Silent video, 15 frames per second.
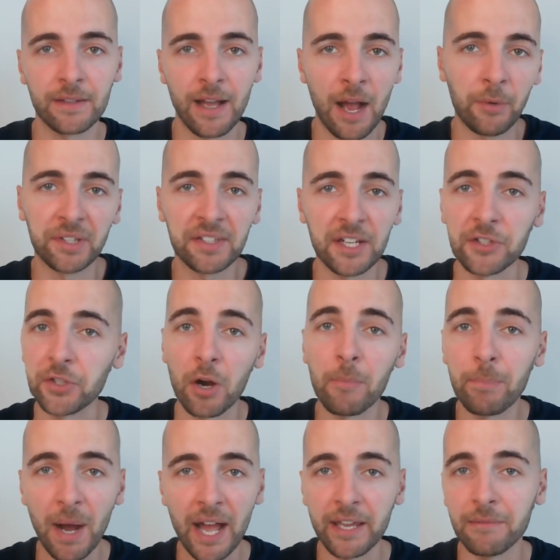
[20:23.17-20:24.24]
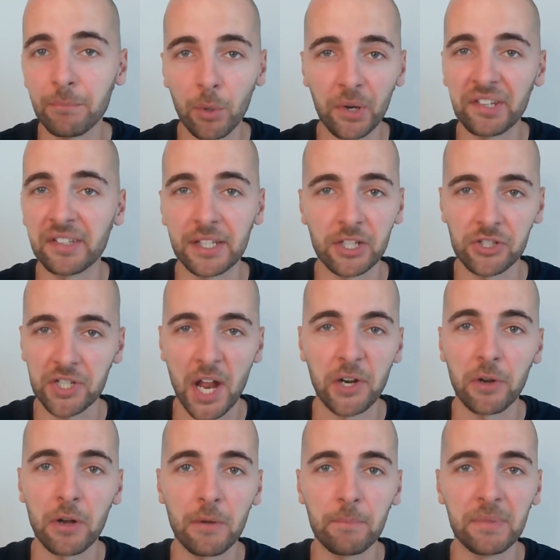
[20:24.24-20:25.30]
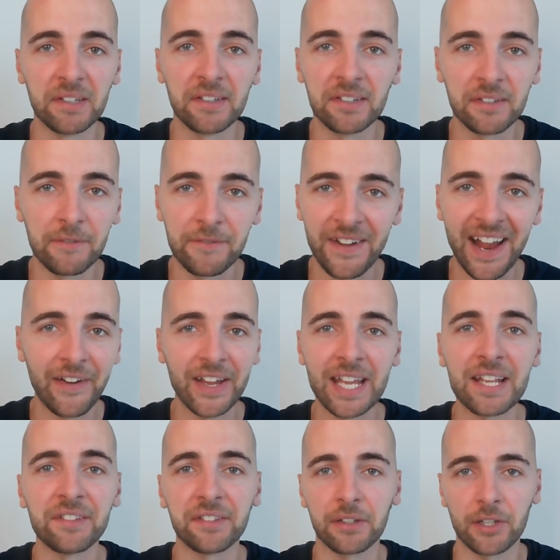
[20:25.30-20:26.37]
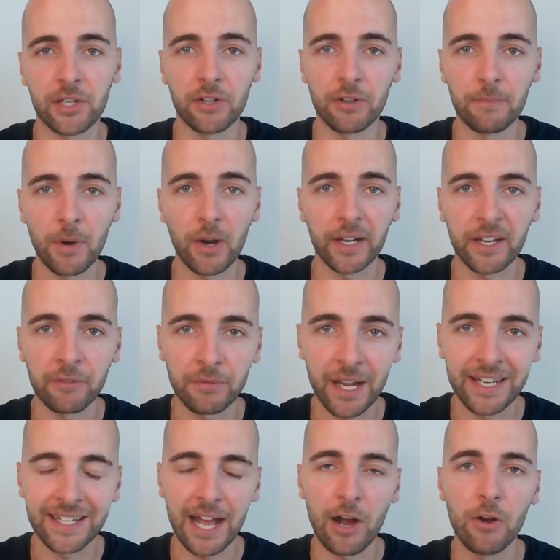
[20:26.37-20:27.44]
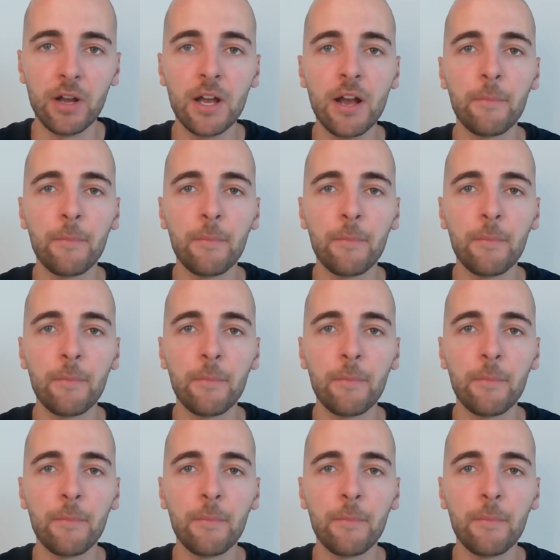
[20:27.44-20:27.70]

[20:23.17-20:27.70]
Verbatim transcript: I would say don't buy in Boise in general, because it's a very insecure market right now.